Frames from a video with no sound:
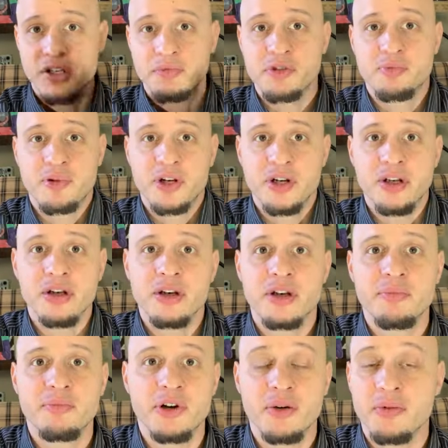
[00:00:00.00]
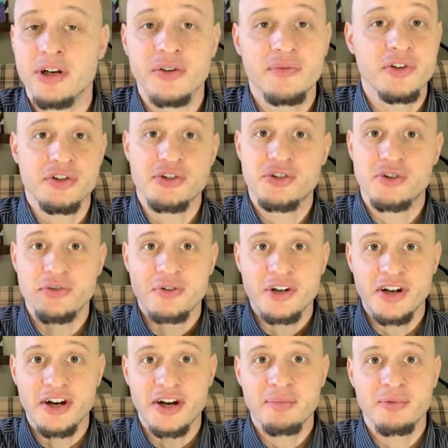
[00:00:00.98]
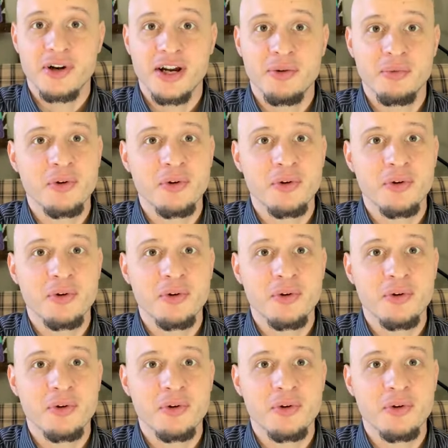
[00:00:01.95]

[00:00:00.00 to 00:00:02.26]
It was pretty good, but what if you screwed it up, right?